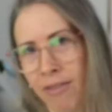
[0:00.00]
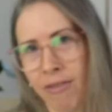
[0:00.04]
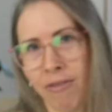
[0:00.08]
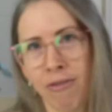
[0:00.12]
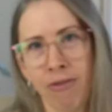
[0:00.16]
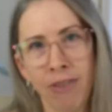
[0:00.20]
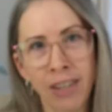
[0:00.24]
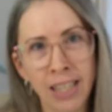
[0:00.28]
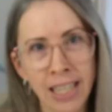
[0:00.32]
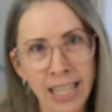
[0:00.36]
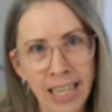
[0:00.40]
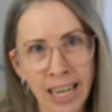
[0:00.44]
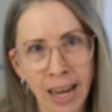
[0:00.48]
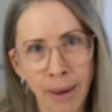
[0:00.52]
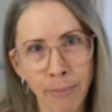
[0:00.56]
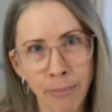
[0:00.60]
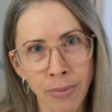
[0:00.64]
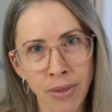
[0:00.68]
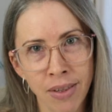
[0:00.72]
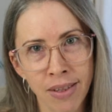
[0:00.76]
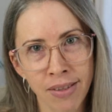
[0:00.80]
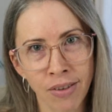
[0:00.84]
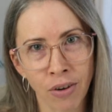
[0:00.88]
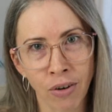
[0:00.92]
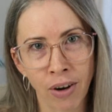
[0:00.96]
filling up
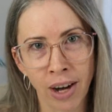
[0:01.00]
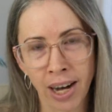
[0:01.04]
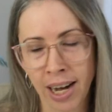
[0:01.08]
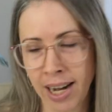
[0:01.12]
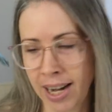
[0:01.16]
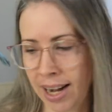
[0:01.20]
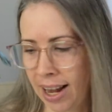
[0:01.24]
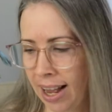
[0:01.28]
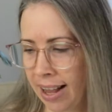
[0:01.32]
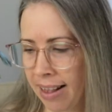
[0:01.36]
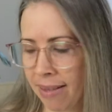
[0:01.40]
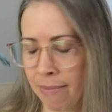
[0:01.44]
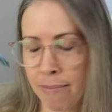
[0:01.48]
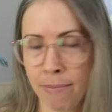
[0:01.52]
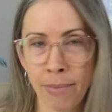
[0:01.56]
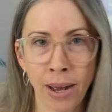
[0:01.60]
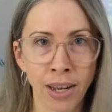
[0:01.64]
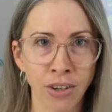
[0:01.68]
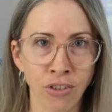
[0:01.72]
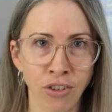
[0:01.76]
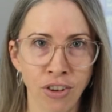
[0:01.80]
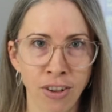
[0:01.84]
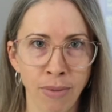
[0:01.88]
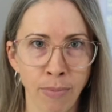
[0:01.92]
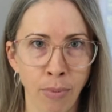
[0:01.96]
the screen as
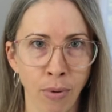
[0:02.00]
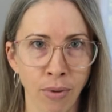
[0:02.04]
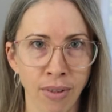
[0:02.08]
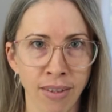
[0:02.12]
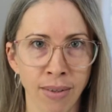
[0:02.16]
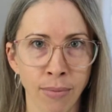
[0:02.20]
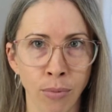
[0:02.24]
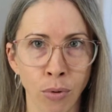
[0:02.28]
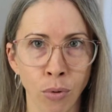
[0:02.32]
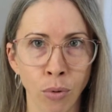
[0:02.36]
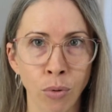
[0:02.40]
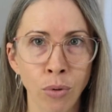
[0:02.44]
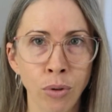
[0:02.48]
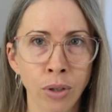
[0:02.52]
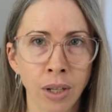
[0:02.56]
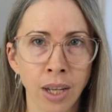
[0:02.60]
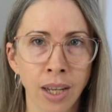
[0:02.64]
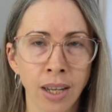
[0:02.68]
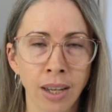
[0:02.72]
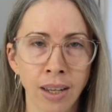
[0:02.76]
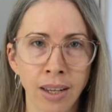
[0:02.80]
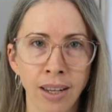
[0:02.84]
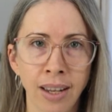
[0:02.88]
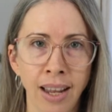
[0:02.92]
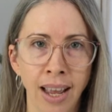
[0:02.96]
much as possible,
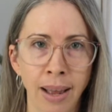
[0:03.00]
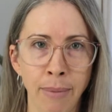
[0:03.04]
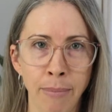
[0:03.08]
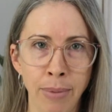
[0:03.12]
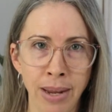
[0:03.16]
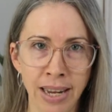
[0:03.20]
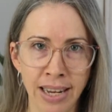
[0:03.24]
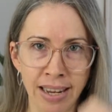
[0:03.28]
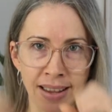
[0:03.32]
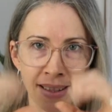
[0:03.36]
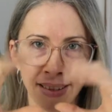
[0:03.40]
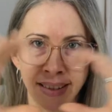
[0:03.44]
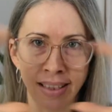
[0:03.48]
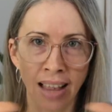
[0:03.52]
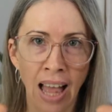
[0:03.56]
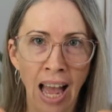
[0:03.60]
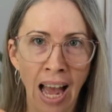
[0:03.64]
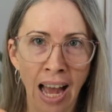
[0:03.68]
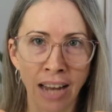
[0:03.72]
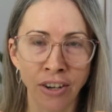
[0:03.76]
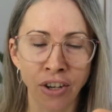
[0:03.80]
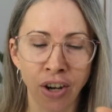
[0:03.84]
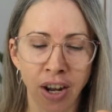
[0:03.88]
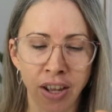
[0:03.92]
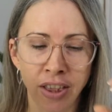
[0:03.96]
being as
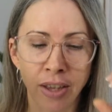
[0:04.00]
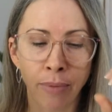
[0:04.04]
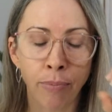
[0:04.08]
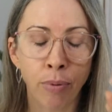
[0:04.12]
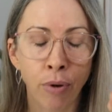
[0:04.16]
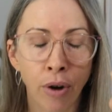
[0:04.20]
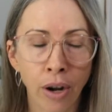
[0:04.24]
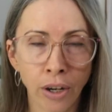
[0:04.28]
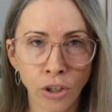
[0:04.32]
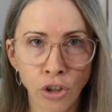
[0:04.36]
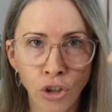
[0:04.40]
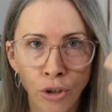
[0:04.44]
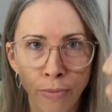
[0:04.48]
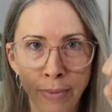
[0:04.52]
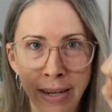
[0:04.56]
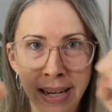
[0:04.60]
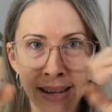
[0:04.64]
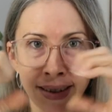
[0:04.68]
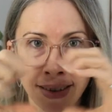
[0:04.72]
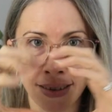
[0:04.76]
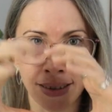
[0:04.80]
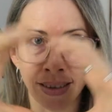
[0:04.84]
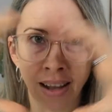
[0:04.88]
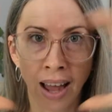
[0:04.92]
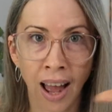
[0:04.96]
large. The product should be
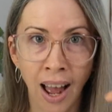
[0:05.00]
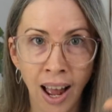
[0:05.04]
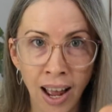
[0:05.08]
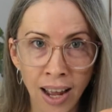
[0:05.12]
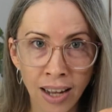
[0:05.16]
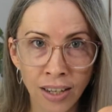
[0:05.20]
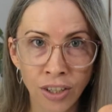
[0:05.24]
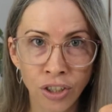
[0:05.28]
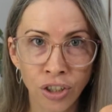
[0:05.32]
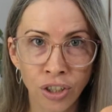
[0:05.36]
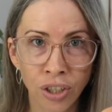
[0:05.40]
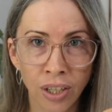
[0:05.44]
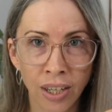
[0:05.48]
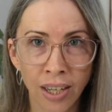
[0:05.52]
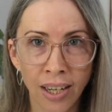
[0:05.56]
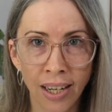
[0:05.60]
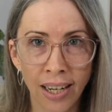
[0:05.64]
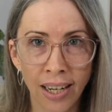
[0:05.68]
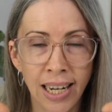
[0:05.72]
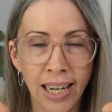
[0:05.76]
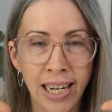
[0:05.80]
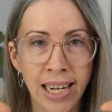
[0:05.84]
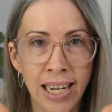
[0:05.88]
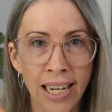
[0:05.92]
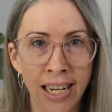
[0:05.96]
as large
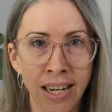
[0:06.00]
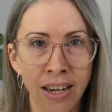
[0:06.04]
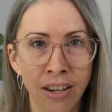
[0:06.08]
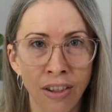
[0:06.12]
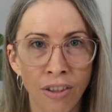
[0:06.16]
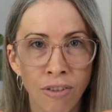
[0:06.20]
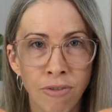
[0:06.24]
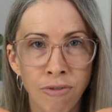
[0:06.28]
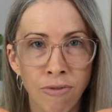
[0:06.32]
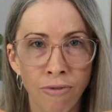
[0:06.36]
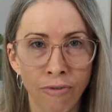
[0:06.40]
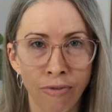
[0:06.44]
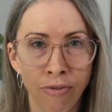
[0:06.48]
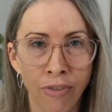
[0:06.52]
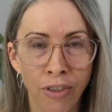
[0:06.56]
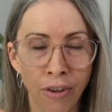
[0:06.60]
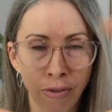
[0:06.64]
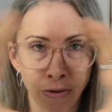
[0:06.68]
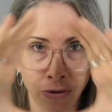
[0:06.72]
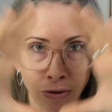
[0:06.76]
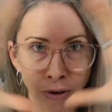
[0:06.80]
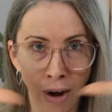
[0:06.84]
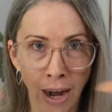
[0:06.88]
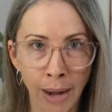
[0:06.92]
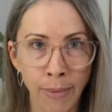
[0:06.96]
in the
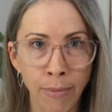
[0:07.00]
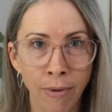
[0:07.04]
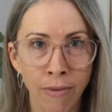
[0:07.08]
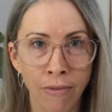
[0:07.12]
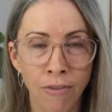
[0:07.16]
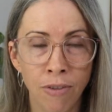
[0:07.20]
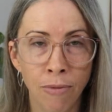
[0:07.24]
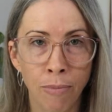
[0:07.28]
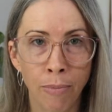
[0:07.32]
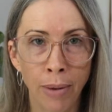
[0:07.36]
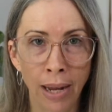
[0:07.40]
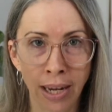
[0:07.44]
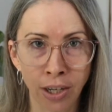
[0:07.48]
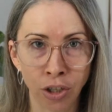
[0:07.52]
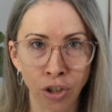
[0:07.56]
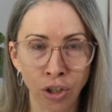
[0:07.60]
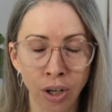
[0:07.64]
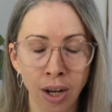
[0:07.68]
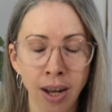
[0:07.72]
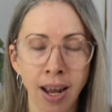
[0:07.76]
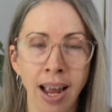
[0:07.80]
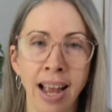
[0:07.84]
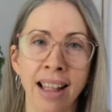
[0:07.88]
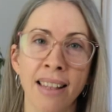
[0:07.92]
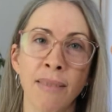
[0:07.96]
frame of the
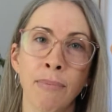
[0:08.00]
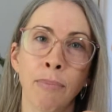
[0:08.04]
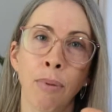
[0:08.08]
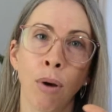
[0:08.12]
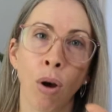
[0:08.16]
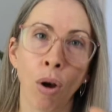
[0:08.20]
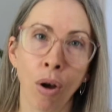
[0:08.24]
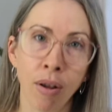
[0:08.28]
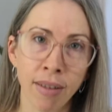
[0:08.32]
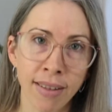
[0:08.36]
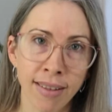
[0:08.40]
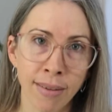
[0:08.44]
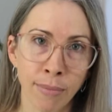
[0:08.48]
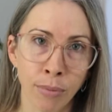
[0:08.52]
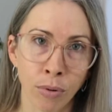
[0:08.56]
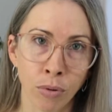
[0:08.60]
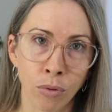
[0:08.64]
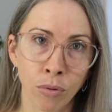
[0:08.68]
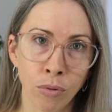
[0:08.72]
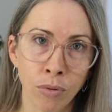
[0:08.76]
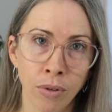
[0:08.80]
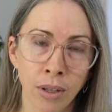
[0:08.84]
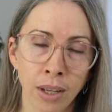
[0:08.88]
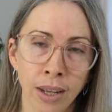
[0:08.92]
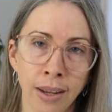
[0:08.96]
picture as
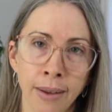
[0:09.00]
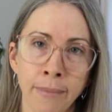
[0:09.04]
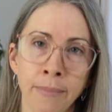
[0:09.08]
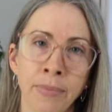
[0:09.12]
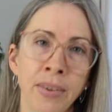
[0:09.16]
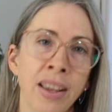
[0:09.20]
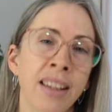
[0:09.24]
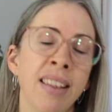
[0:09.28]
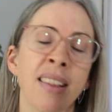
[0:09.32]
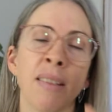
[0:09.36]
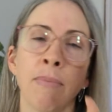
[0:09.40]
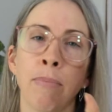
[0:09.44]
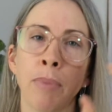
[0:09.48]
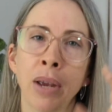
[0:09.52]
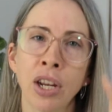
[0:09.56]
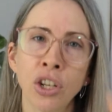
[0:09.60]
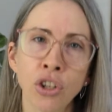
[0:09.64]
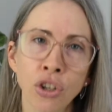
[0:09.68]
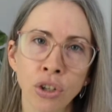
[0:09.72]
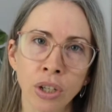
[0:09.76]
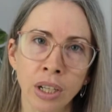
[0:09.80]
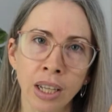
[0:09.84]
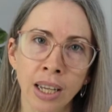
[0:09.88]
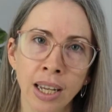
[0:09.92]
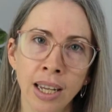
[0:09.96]
possible,
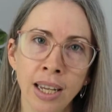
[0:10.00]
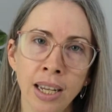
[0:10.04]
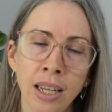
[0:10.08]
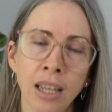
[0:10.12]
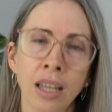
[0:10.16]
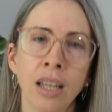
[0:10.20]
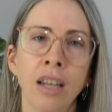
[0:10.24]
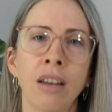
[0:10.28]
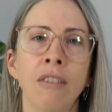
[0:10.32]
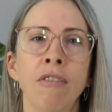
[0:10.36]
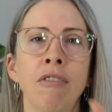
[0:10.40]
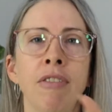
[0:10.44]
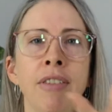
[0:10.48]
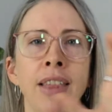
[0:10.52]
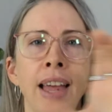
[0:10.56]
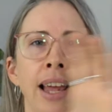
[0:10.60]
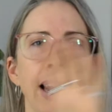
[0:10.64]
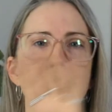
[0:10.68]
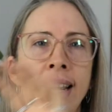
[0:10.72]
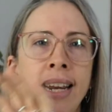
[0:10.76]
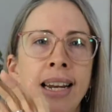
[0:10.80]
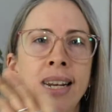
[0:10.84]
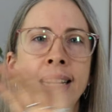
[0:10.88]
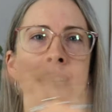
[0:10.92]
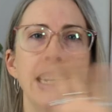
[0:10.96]
especially for
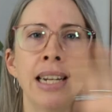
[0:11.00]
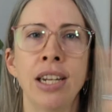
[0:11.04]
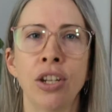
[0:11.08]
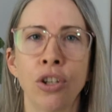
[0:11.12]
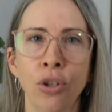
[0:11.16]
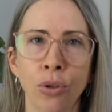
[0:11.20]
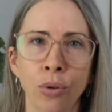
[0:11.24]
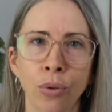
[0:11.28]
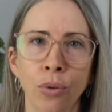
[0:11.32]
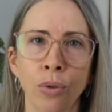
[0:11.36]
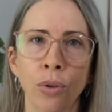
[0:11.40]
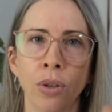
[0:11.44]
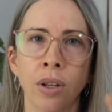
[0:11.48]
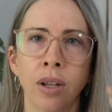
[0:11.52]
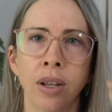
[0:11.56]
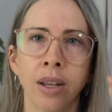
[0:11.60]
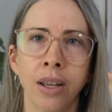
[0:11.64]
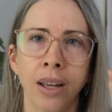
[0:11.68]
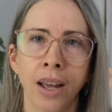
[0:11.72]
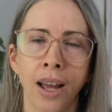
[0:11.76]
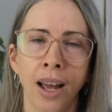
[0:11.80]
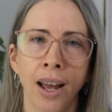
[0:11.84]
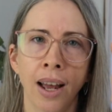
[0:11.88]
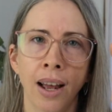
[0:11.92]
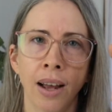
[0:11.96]
that initial
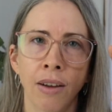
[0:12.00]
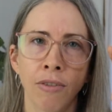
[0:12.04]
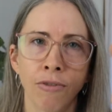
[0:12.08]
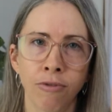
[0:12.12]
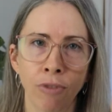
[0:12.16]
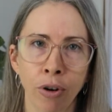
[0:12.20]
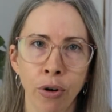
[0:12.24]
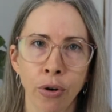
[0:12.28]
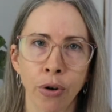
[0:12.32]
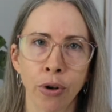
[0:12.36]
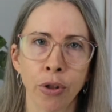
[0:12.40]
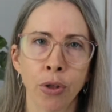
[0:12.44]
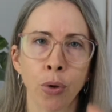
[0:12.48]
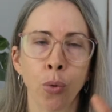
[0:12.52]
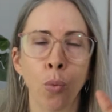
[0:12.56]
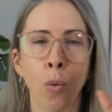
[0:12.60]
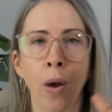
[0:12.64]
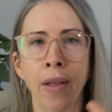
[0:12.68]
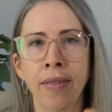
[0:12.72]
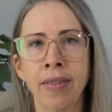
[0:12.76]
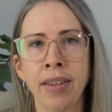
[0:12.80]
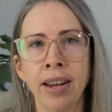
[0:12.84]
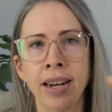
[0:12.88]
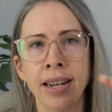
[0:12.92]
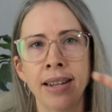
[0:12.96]
photo, the
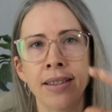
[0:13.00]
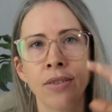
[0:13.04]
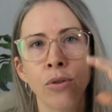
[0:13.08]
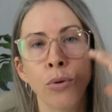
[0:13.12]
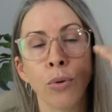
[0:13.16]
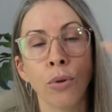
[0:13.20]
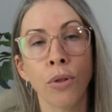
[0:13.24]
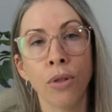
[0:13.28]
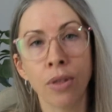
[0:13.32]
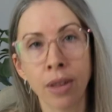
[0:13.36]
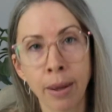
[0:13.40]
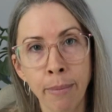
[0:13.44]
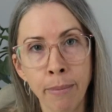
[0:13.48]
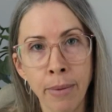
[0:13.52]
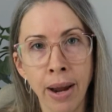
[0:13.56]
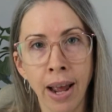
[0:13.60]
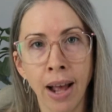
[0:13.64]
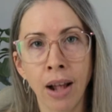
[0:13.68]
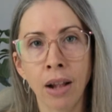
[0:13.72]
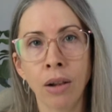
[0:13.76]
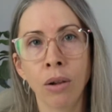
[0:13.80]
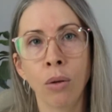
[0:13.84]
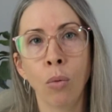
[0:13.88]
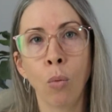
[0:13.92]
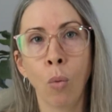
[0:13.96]
one that is your
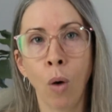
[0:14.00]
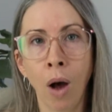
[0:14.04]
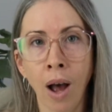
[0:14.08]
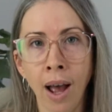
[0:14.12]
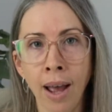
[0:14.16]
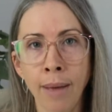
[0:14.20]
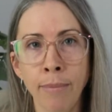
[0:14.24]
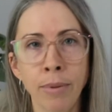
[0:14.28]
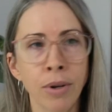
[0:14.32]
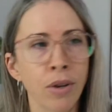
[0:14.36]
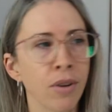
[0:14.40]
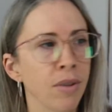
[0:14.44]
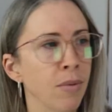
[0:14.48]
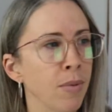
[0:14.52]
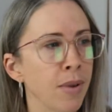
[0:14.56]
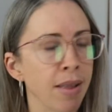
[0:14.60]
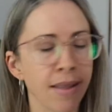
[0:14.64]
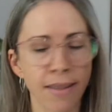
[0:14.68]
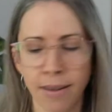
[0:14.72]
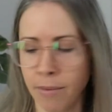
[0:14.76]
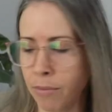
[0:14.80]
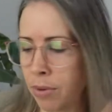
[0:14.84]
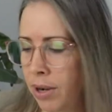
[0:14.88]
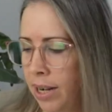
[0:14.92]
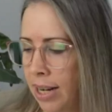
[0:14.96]
thumbnail. Why? Because when
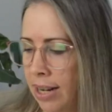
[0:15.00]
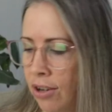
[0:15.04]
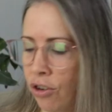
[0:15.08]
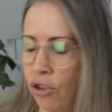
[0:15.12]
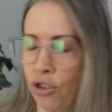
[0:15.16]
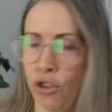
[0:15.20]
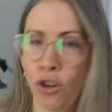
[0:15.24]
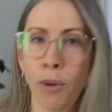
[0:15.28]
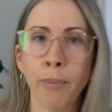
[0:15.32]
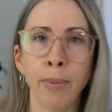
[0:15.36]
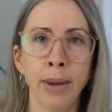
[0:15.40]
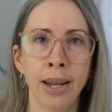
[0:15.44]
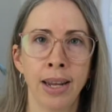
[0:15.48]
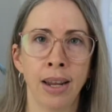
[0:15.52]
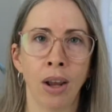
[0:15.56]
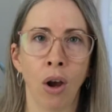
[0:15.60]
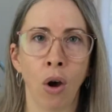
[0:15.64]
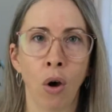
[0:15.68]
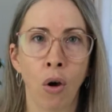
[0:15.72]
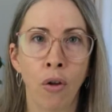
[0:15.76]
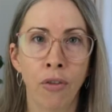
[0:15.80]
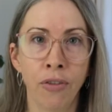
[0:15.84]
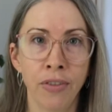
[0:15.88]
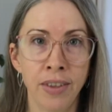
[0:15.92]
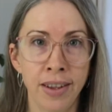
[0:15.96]
someone is shopping
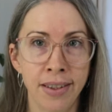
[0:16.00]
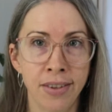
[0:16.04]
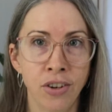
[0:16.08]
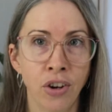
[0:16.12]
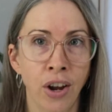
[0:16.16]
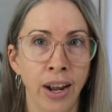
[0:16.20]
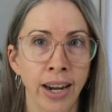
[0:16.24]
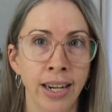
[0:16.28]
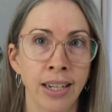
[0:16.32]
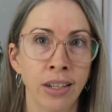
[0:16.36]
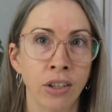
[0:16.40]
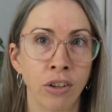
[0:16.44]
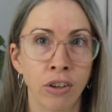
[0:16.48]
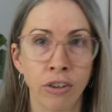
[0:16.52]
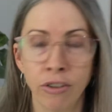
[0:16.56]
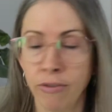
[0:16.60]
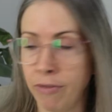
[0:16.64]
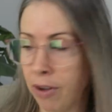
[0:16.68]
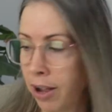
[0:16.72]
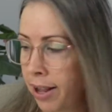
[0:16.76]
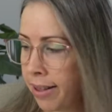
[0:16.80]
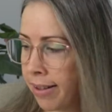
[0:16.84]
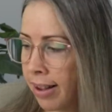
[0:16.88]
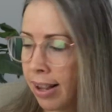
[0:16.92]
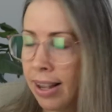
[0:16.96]
on this tiny little
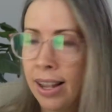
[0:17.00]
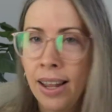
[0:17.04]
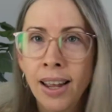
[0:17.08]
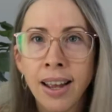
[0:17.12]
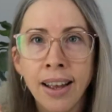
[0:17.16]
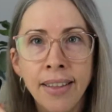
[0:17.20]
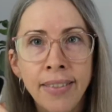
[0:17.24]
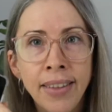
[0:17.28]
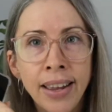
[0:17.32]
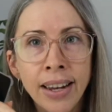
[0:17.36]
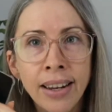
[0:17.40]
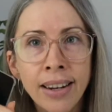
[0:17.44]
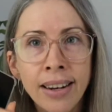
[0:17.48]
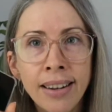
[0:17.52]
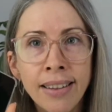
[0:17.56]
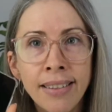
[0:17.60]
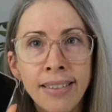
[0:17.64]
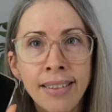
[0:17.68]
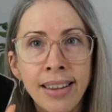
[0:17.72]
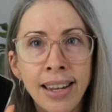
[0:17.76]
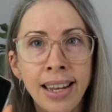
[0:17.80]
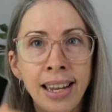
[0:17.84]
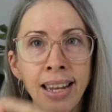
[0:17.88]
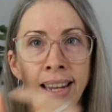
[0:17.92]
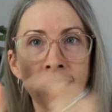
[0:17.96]
device, they're going to
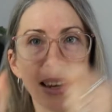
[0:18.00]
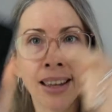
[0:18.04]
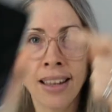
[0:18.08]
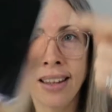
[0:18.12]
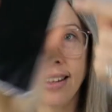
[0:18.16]
see